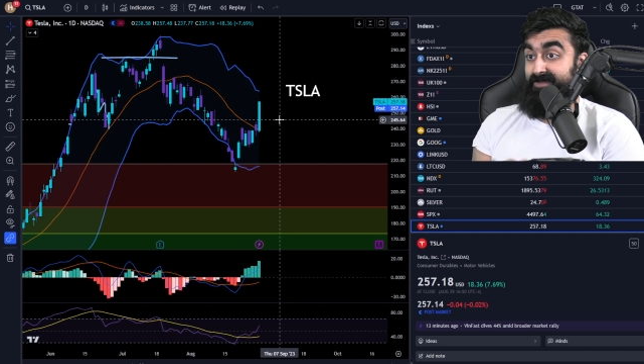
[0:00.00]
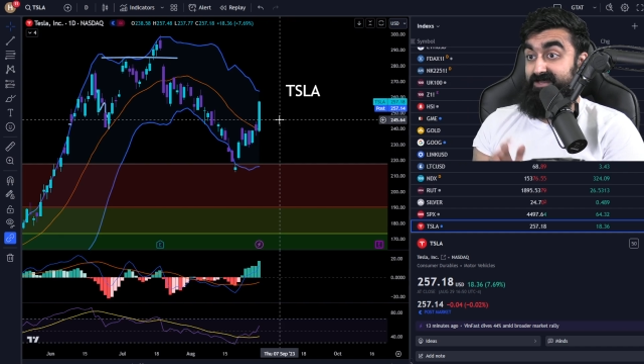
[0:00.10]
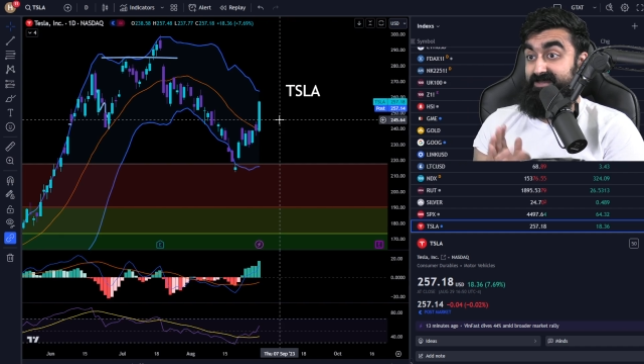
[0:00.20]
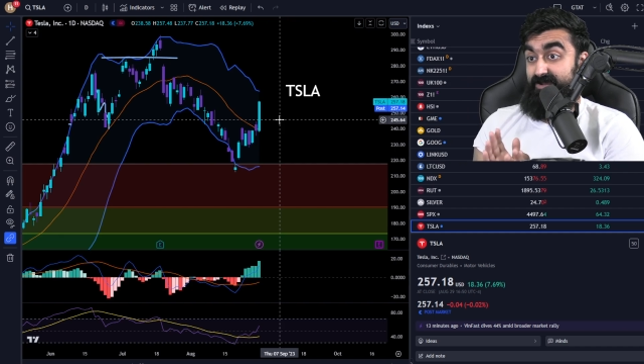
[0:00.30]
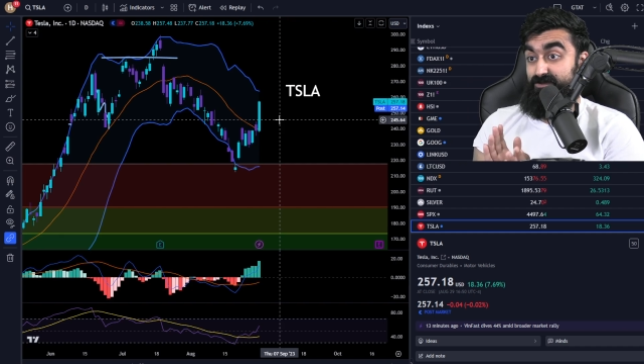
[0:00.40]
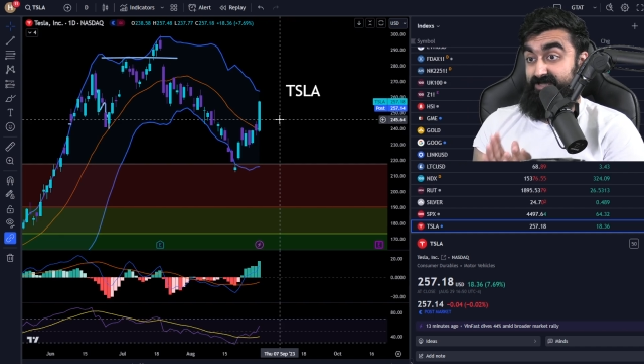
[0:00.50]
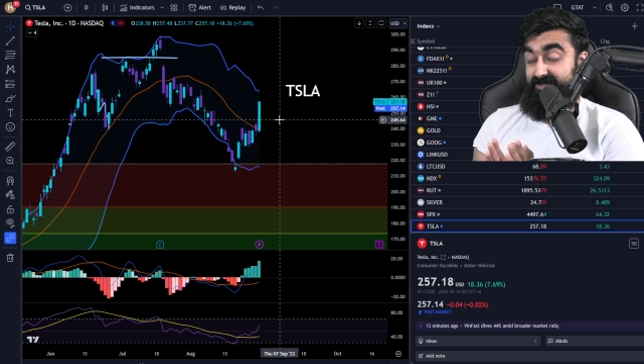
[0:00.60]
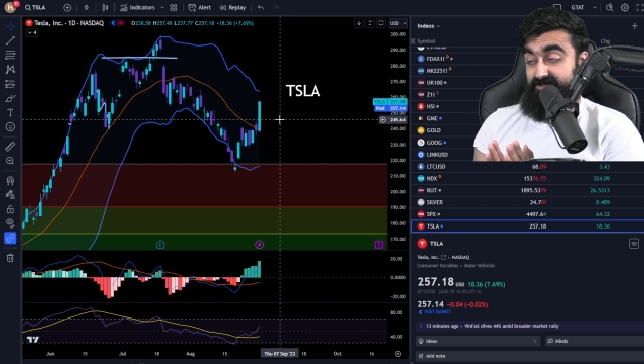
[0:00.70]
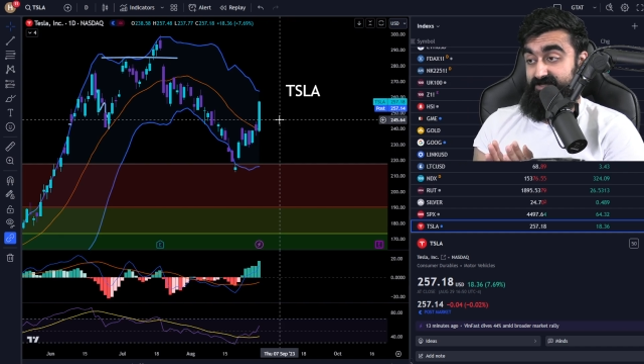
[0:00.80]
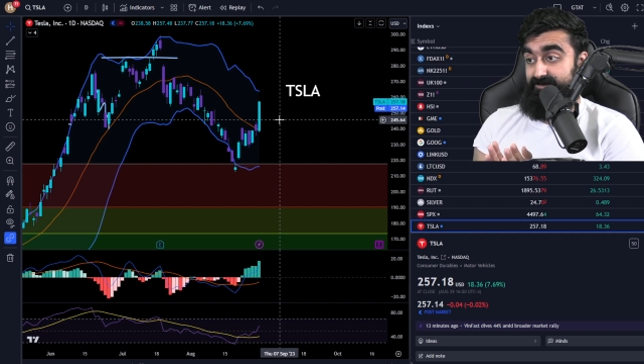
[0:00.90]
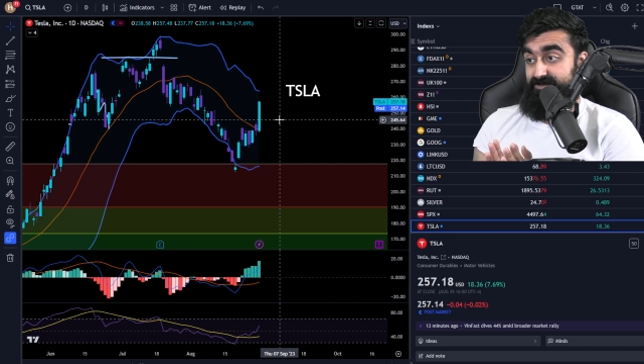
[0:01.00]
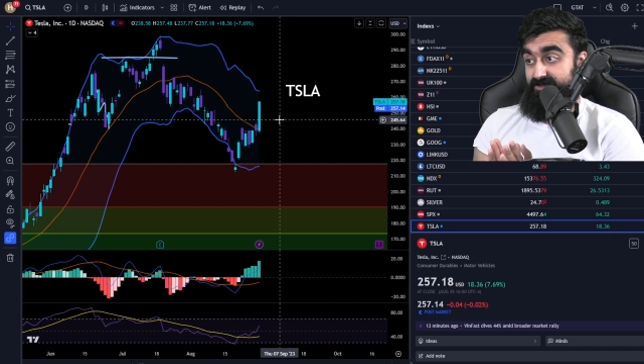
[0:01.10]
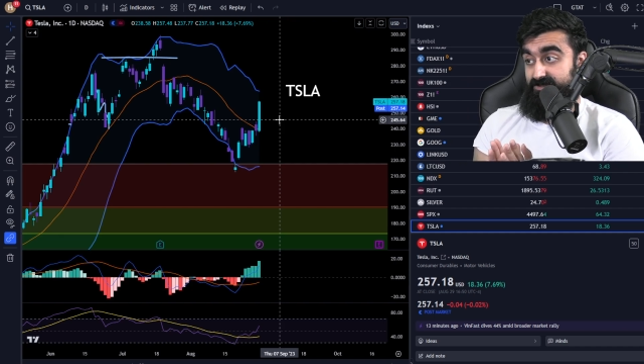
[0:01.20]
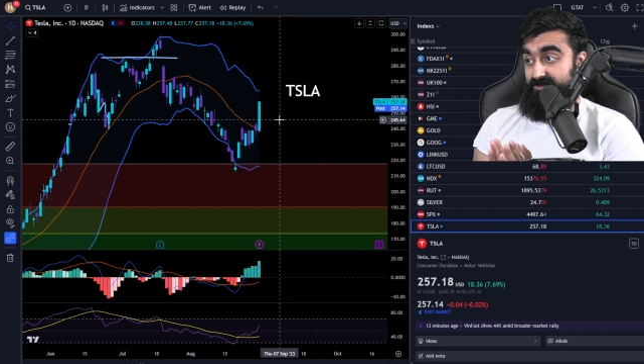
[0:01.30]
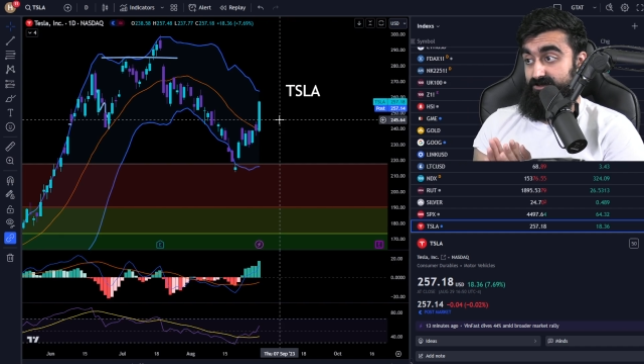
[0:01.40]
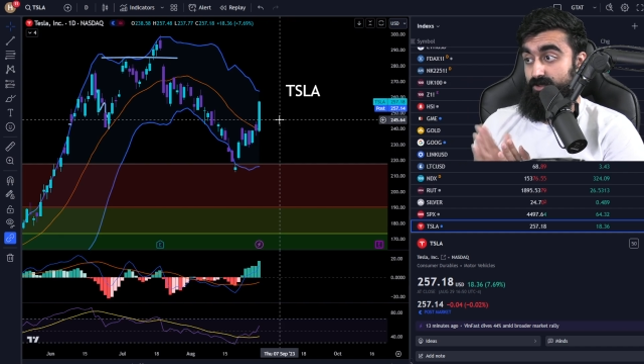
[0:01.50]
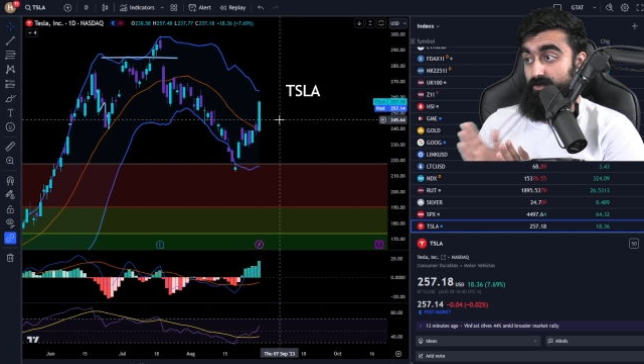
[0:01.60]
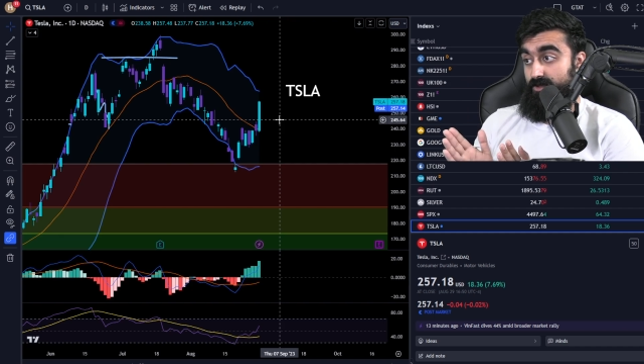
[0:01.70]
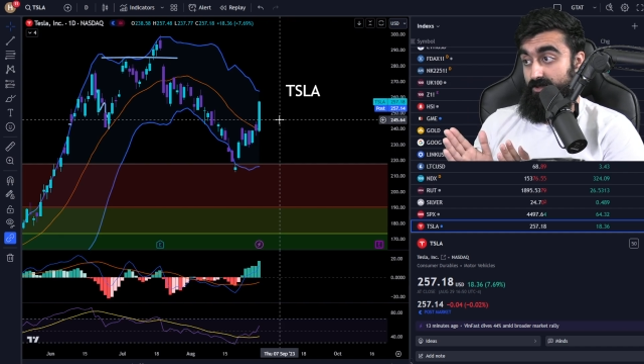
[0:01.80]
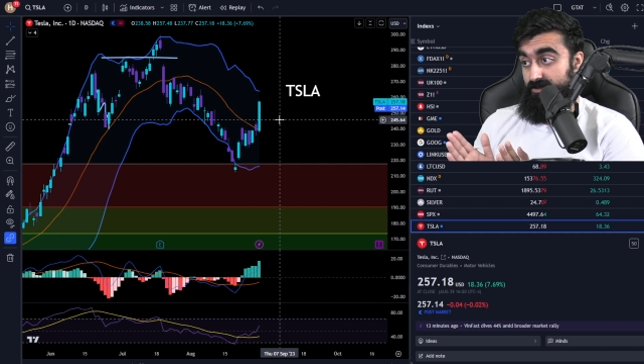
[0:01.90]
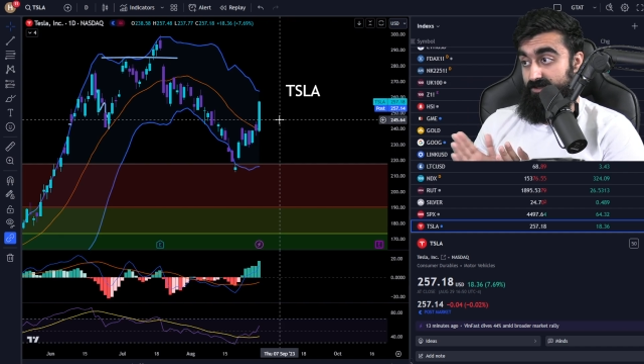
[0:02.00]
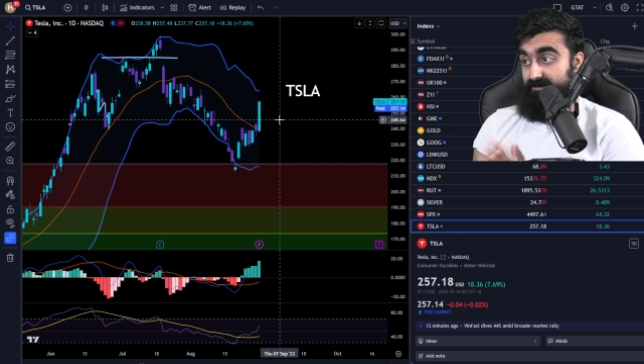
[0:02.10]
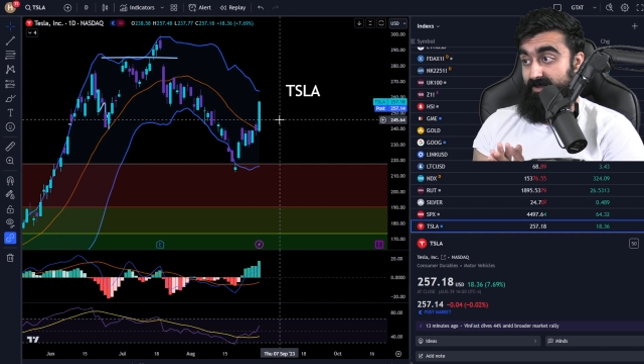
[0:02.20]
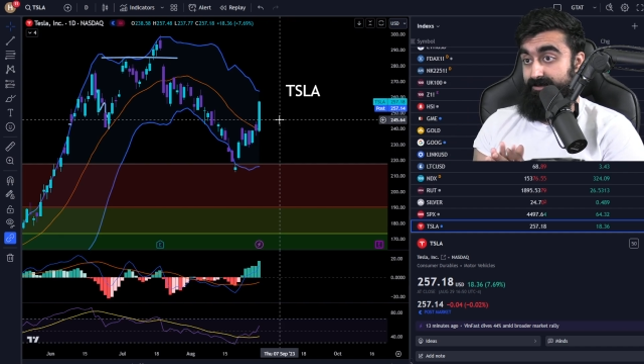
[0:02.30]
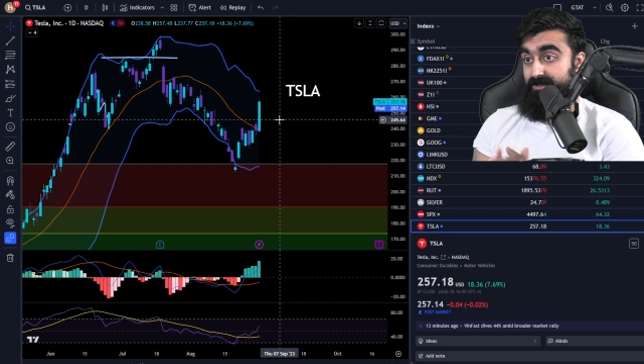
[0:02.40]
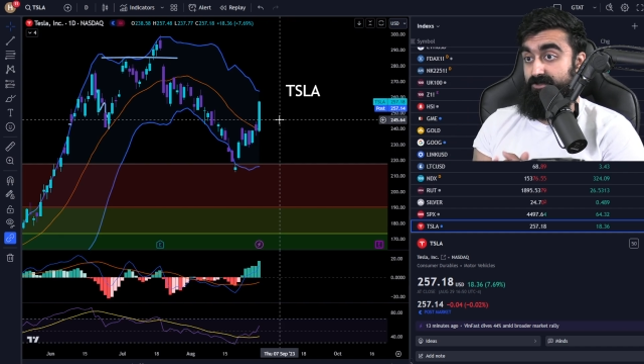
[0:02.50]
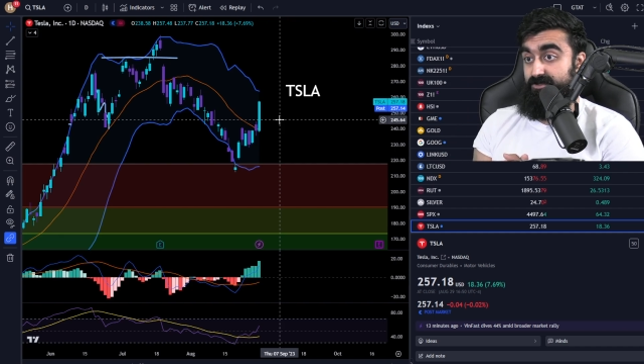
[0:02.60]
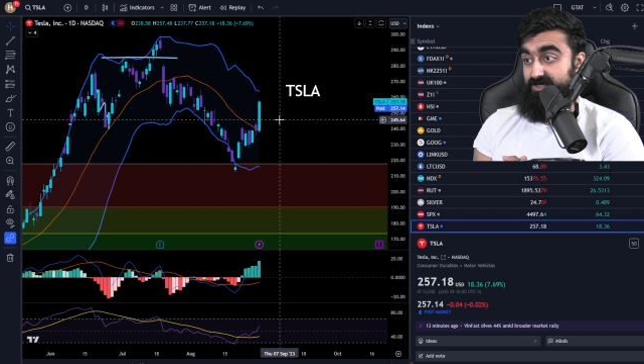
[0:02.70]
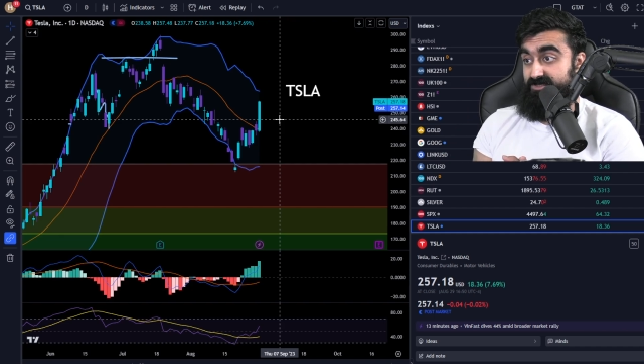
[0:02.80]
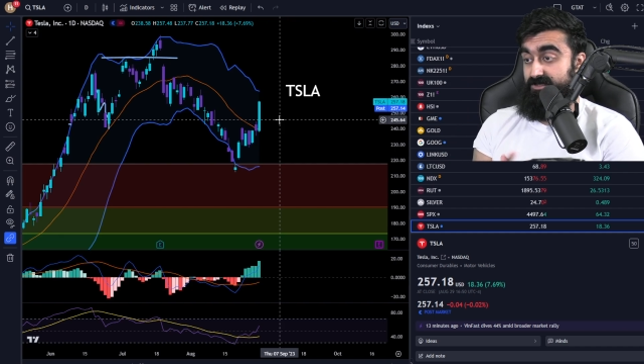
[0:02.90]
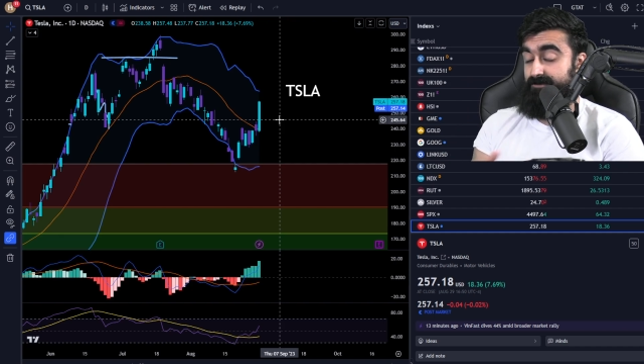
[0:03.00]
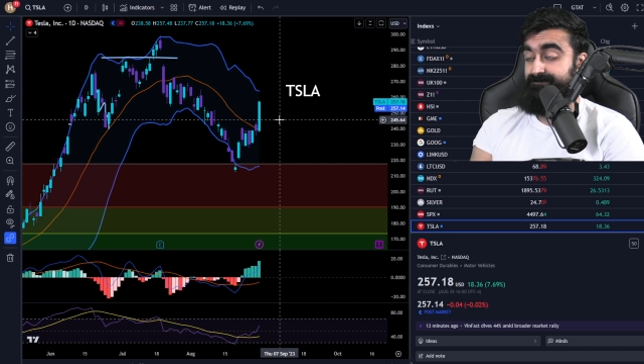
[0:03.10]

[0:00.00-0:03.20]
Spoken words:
Now is not the time to go long, in my opinion, on Tesla.